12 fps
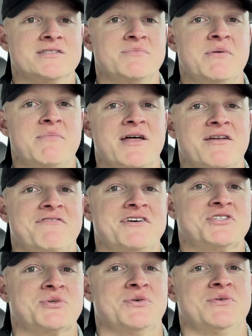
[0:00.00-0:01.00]
be
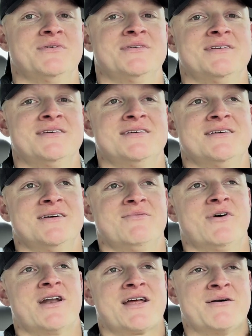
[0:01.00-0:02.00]
beneficial
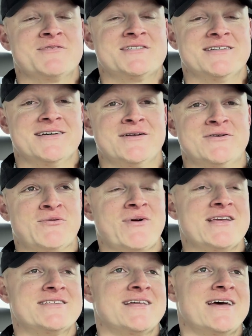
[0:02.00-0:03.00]
when it comes to
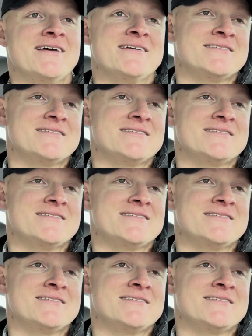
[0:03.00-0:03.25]
race day.